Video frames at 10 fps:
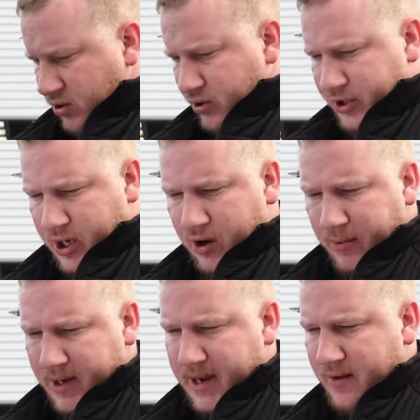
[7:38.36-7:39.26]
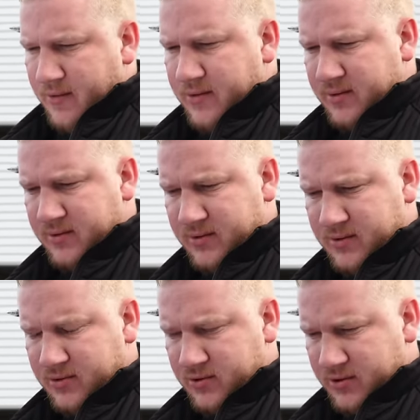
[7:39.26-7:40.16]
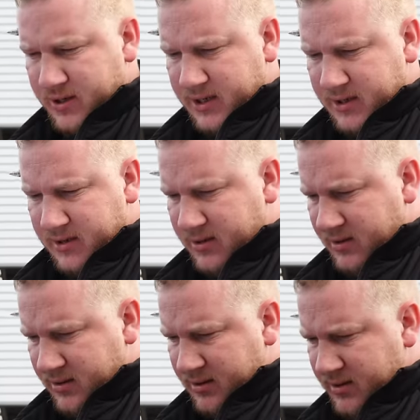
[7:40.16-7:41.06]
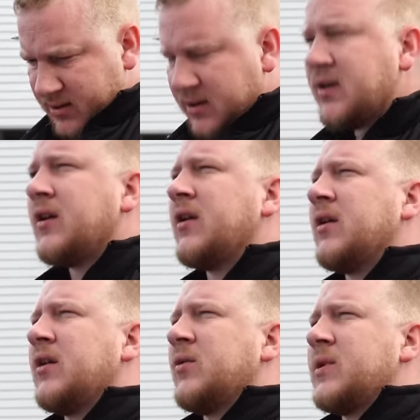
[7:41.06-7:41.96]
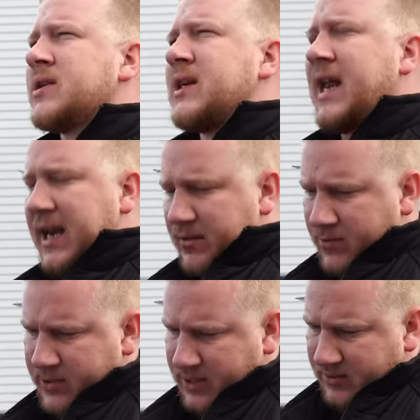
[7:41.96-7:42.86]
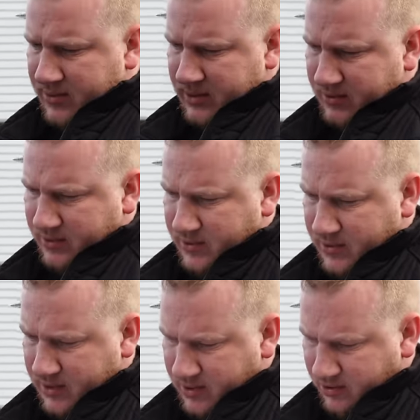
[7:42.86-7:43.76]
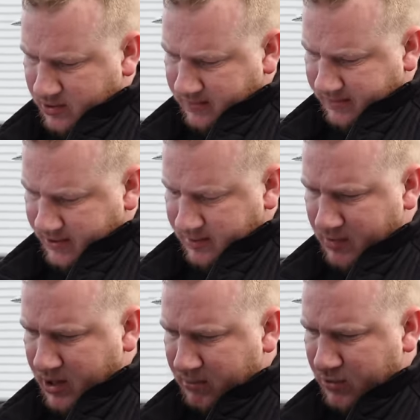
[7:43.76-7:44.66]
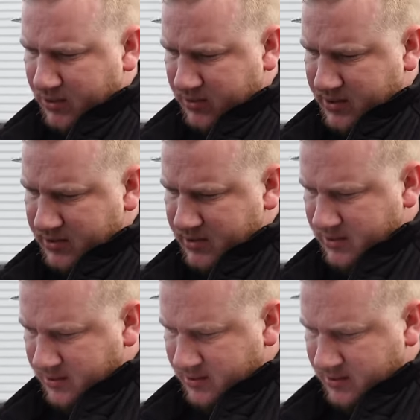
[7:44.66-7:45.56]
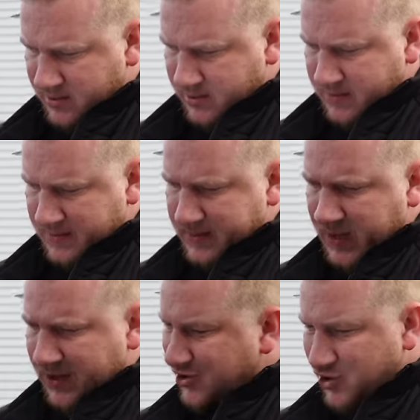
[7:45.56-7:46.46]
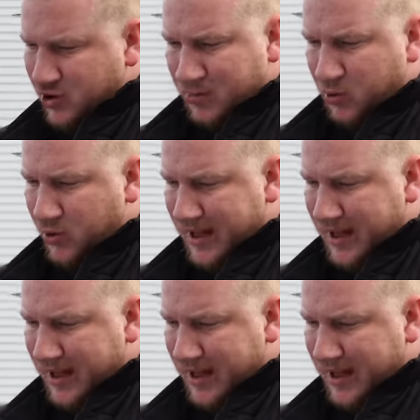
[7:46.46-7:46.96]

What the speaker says: Not a hope in hell. Try and, which lane was it? It was this one, wasn't it? Let's try and find the Mike Brewer one. Should have bought